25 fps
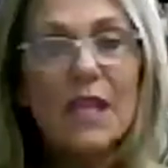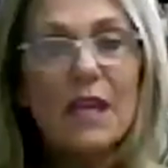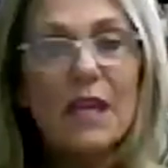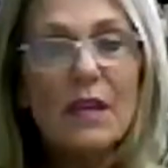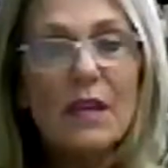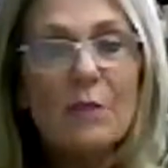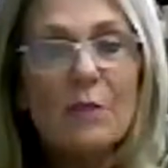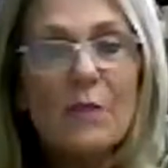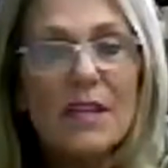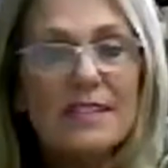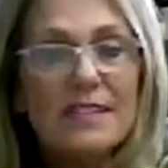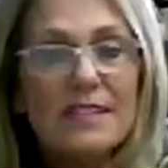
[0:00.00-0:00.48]

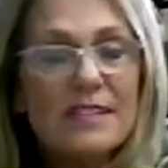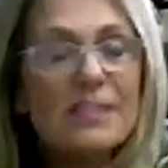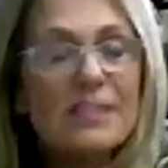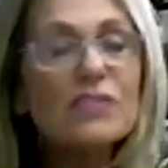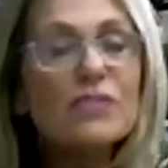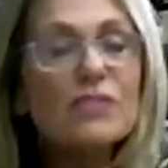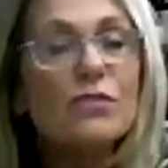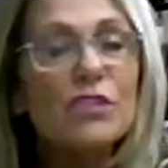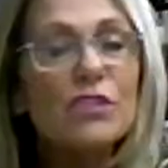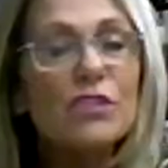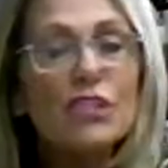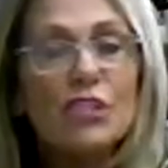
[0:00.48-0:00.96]
my
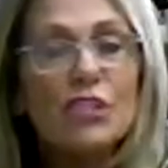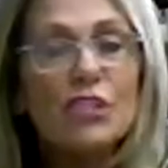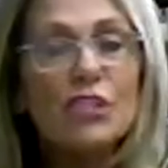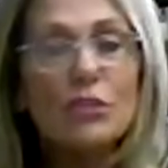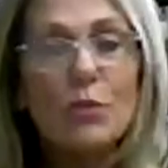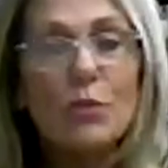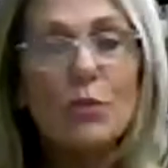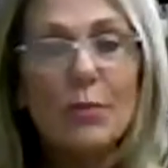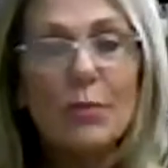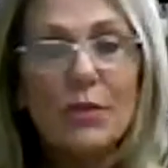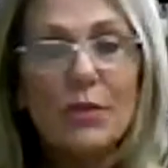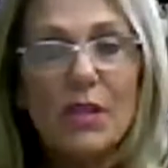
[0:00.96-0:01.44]
sister to do
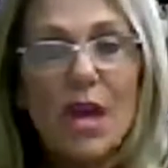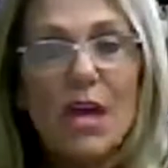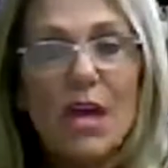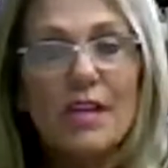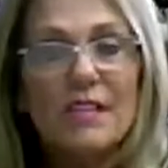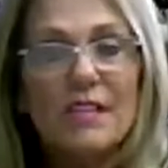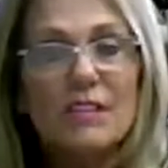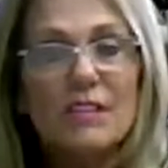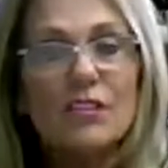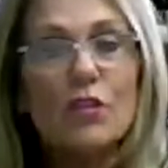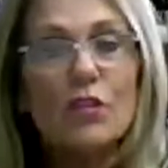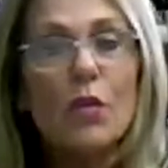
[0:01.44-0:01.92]
a
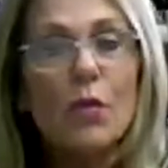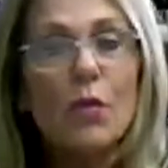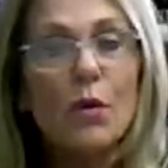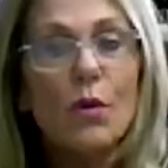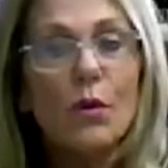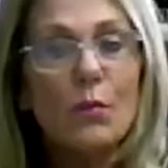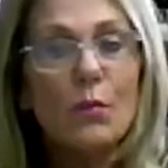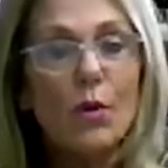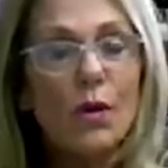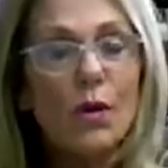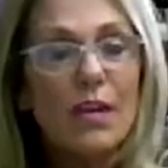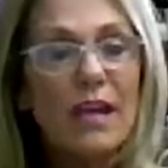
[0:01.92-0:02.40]
Pilates
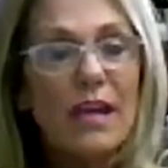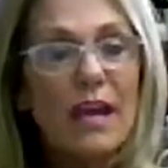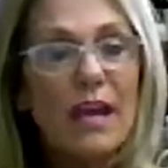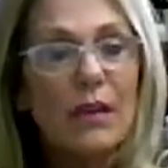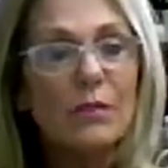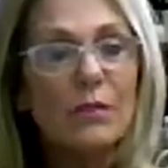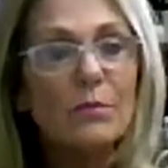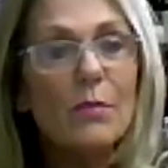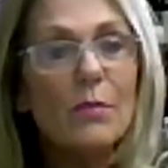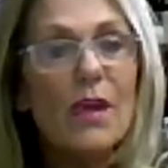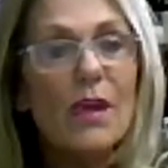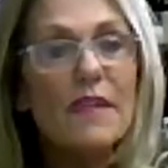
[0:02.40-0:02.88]
core
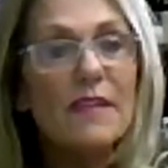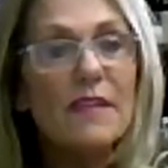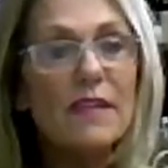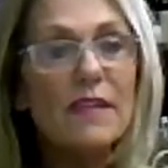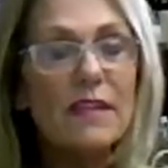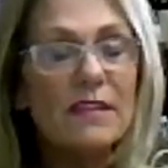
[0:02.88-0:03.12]
workout by the,